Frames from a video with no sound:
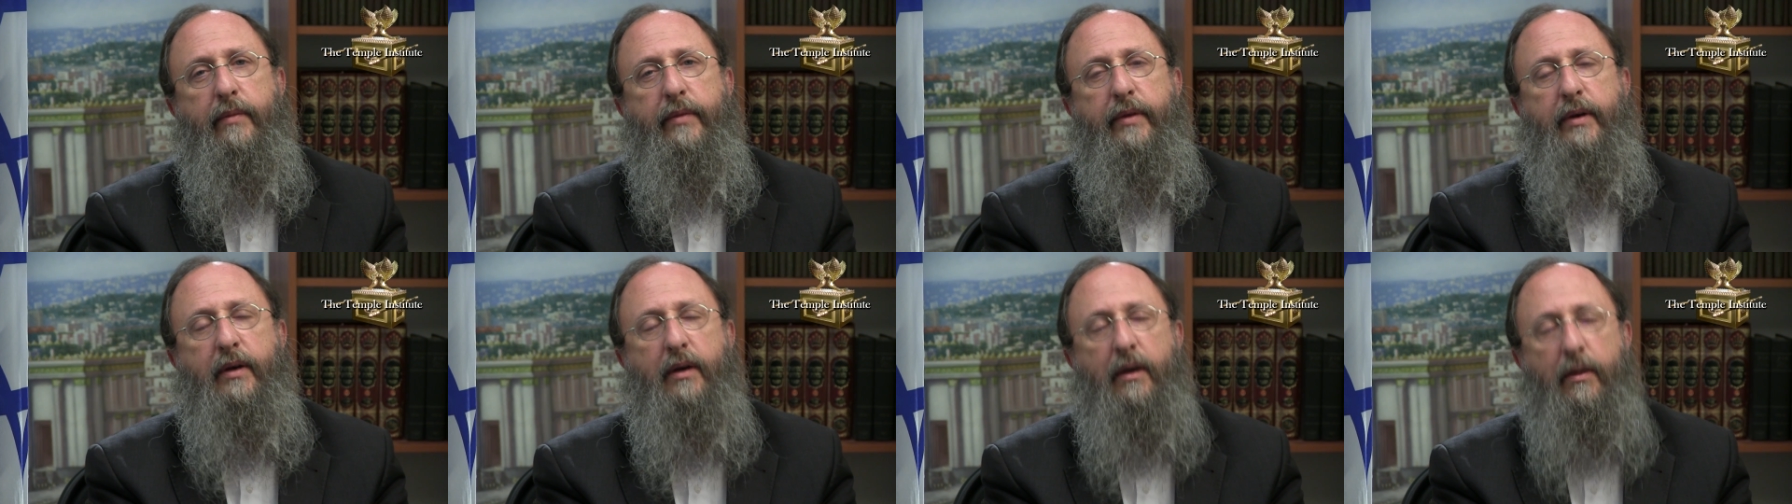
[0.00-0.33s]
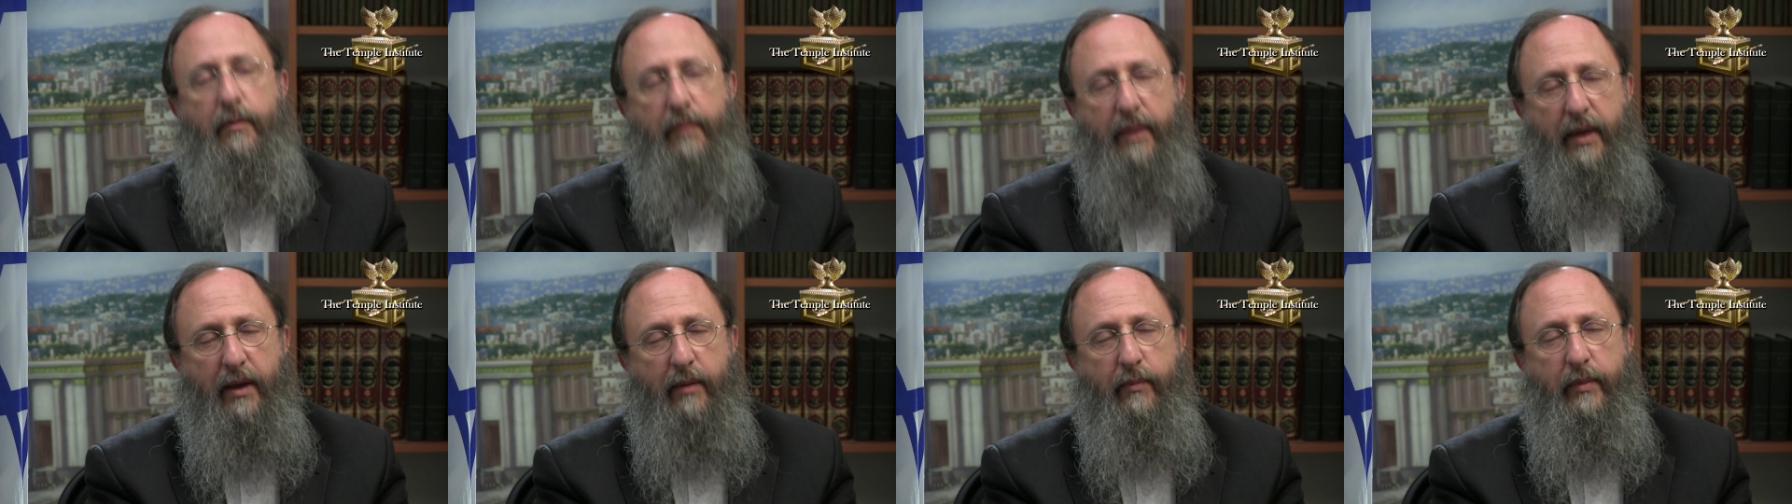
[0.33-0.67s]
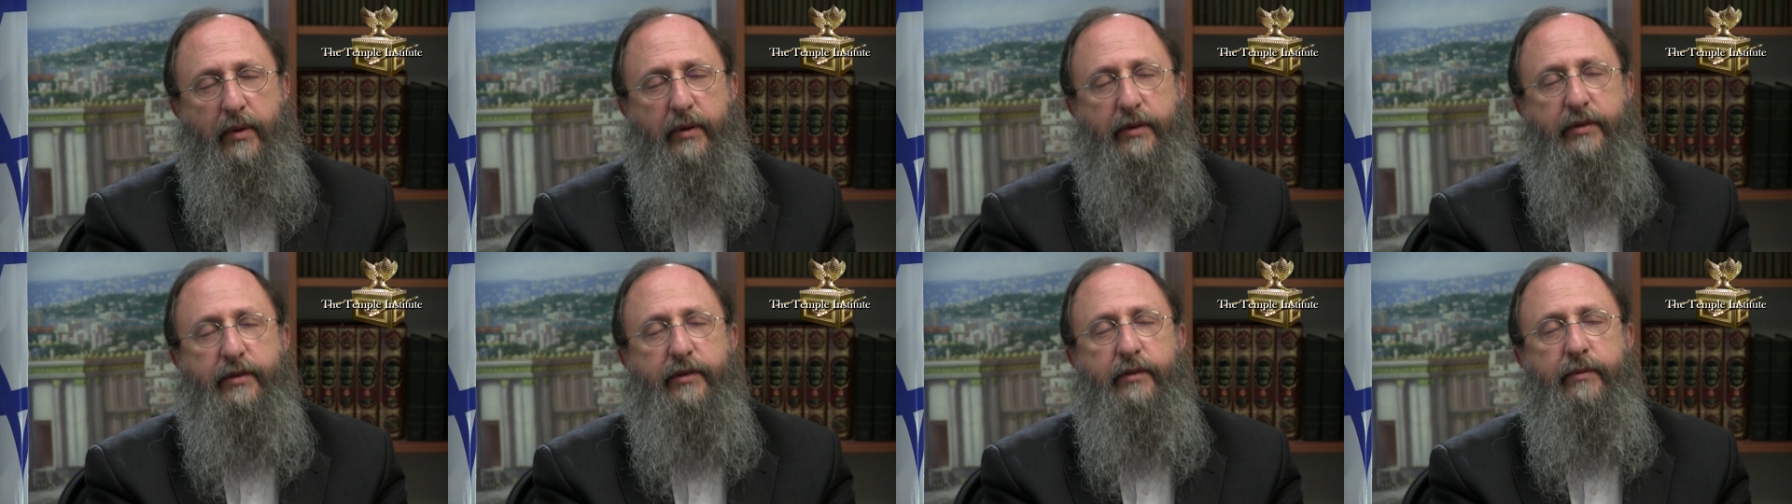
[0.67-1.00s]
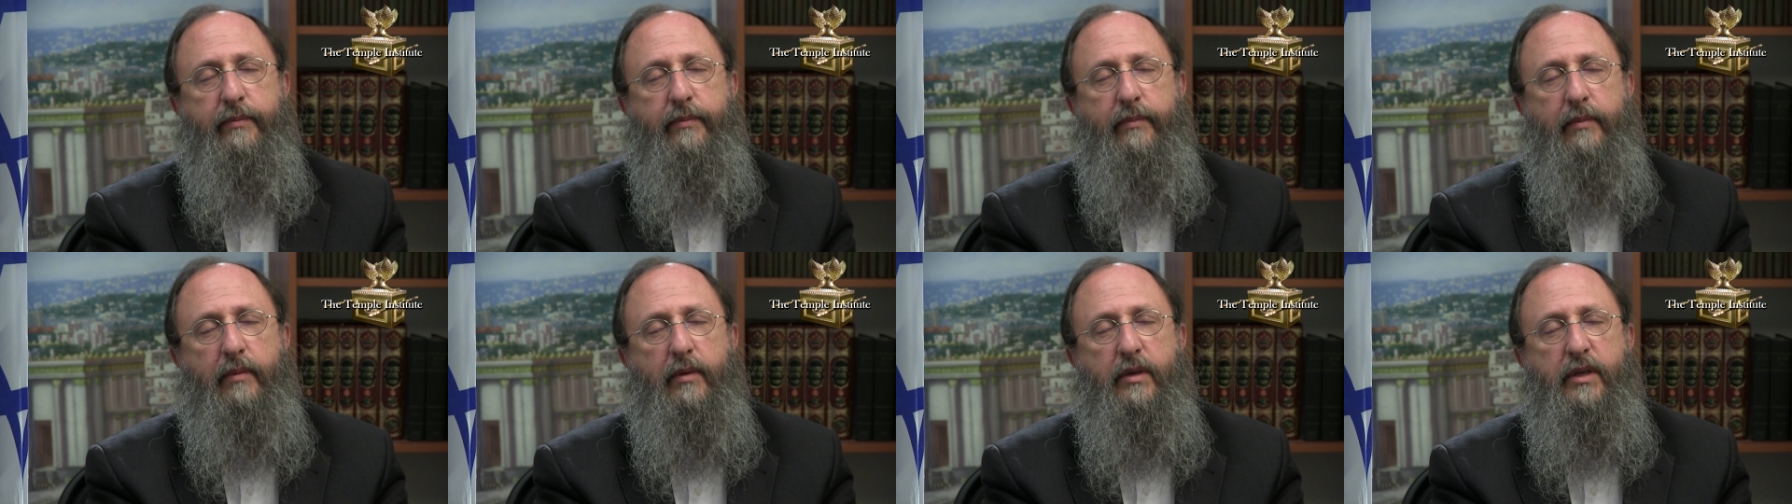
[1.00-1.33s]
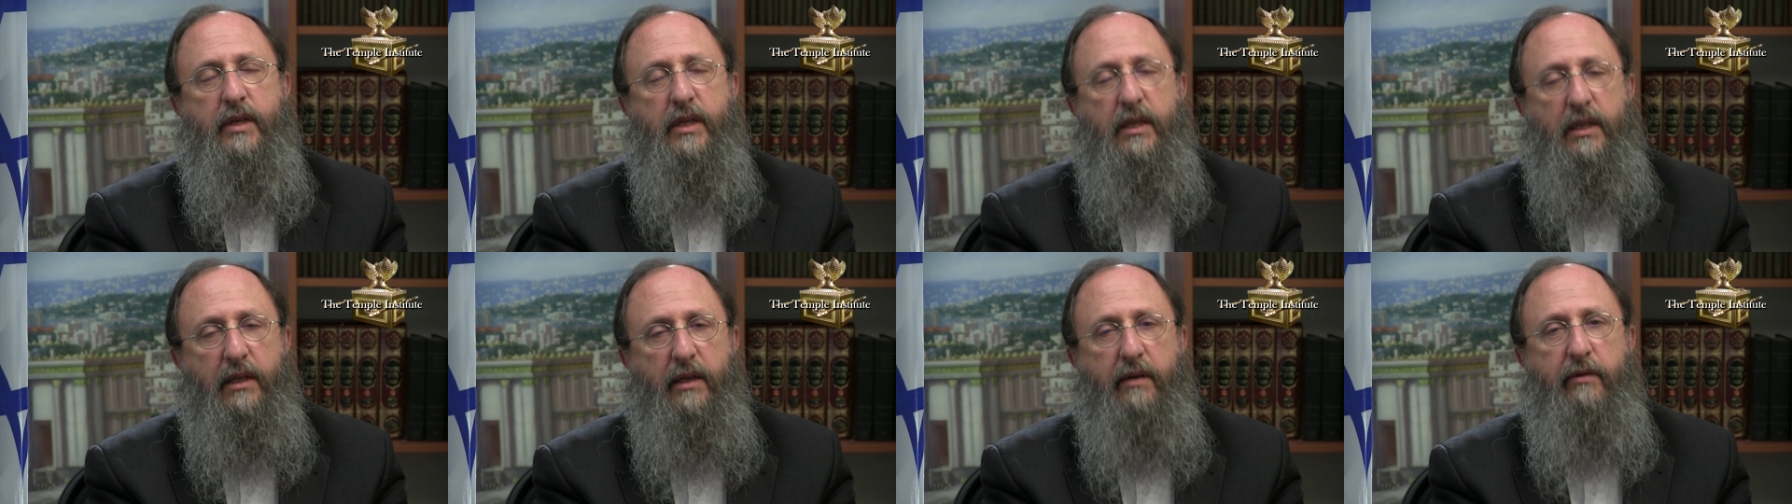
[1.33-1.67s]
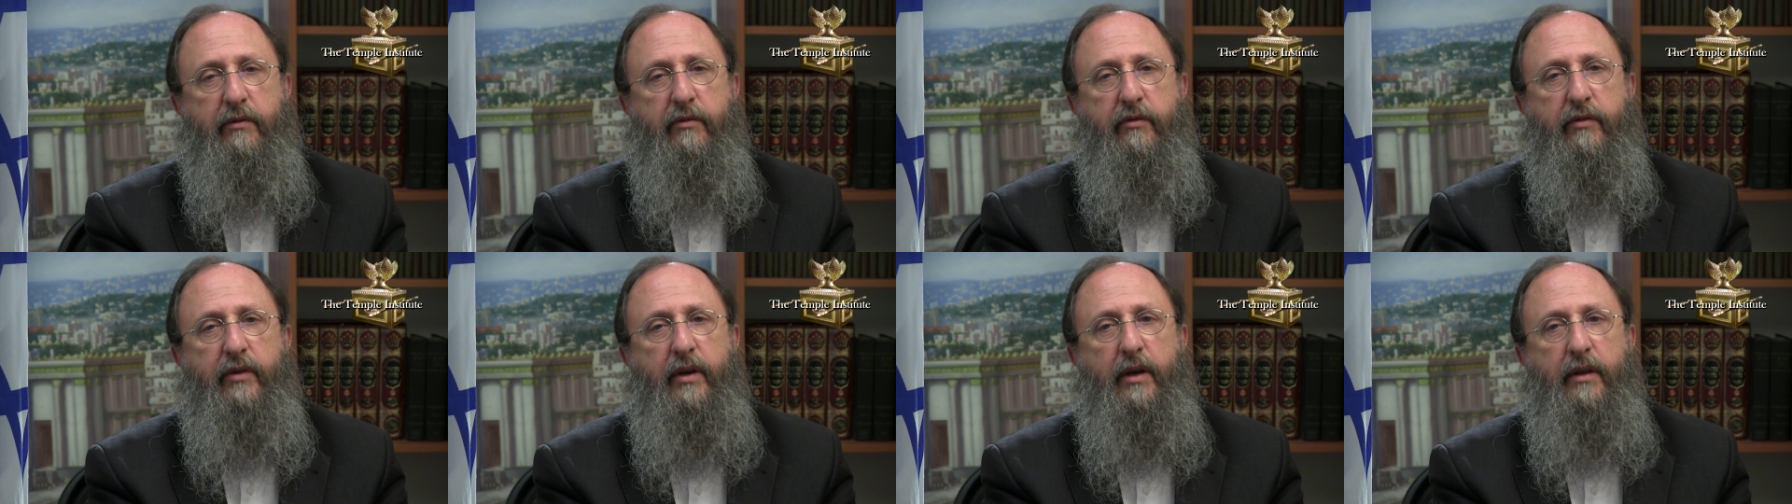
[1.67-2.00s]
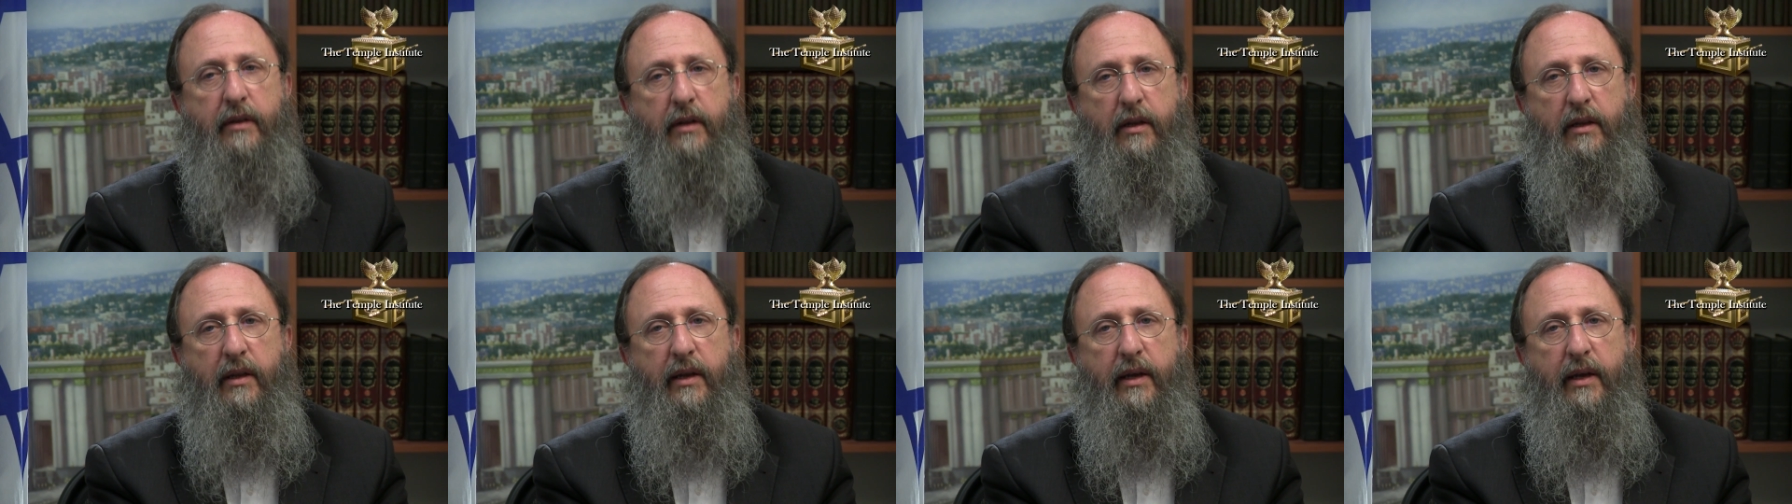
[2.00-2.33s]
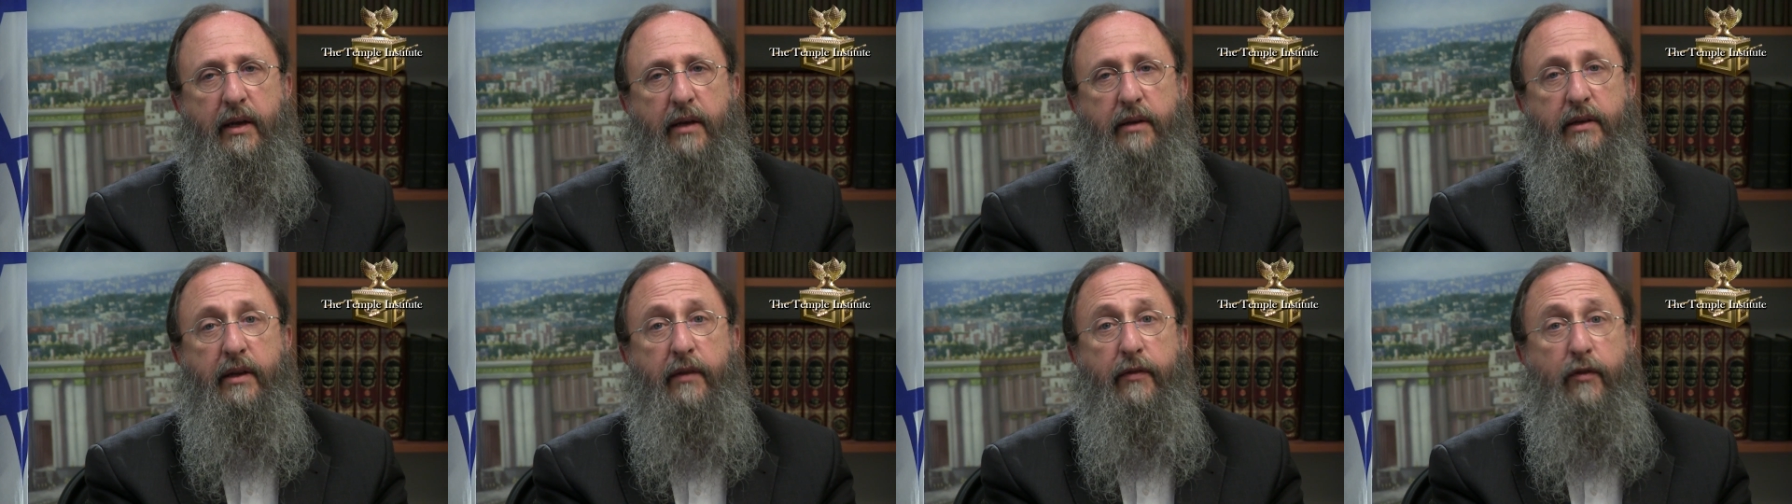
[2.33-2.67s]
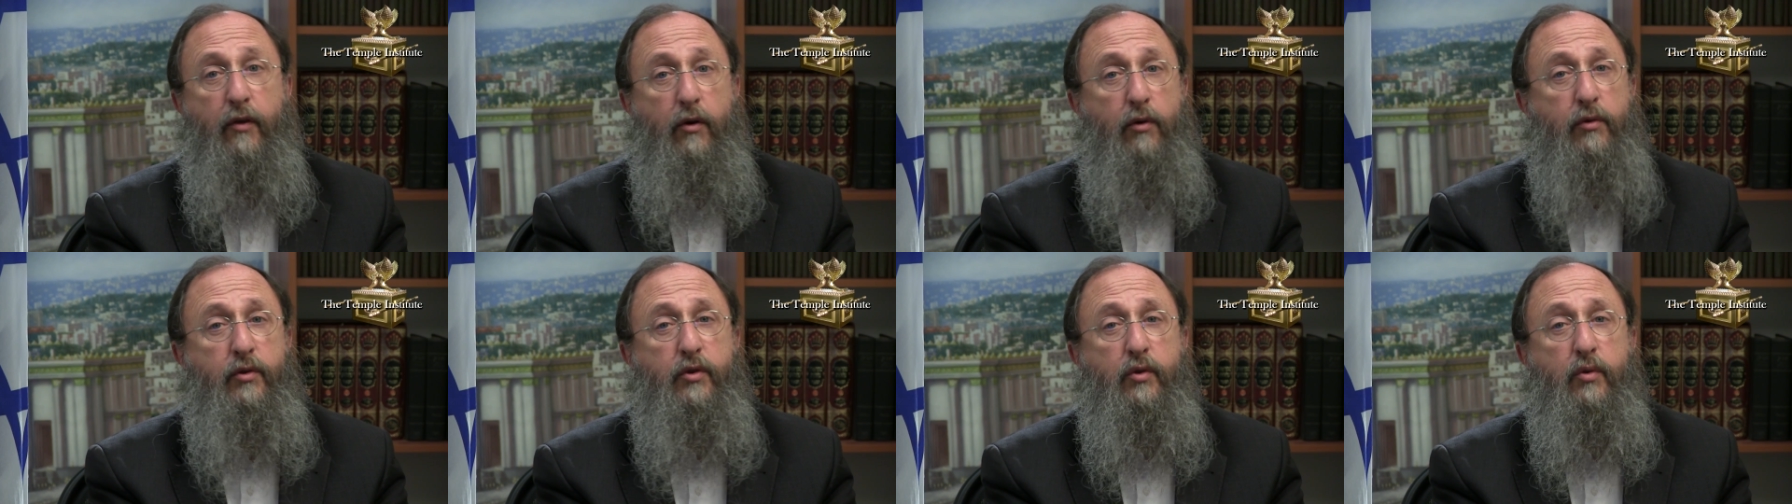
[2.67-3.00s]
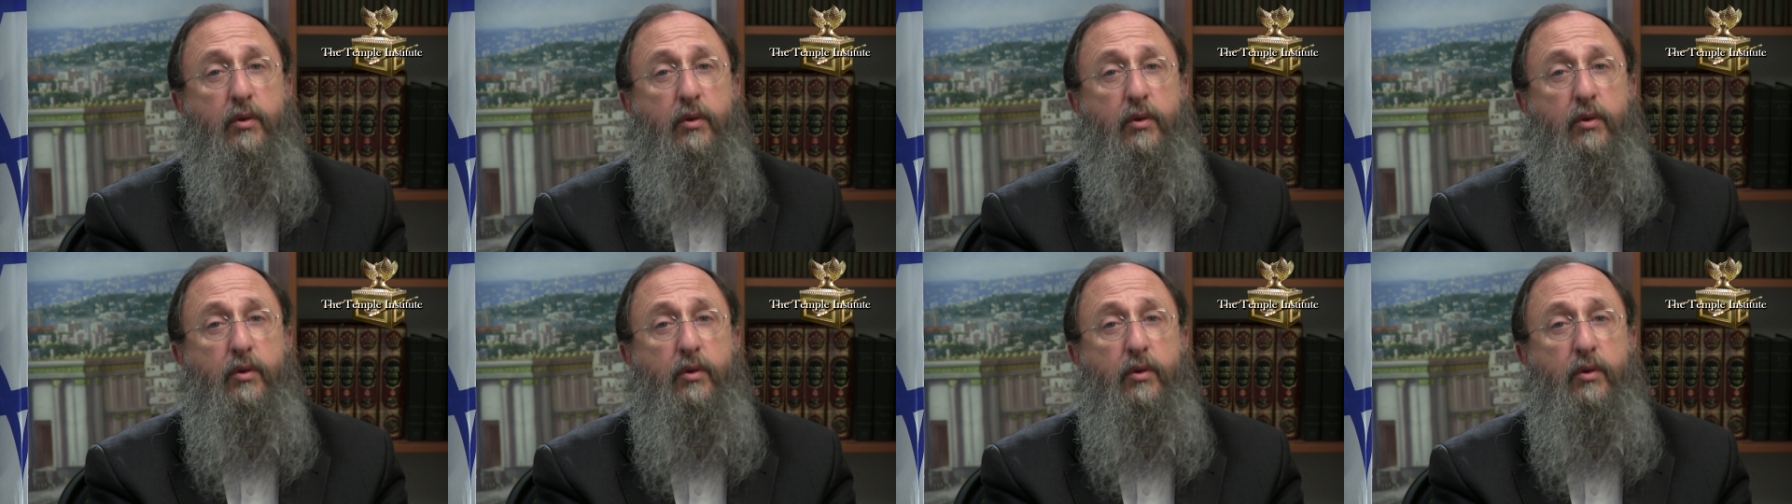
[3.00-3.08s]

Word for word: the commandment to live in the land. And those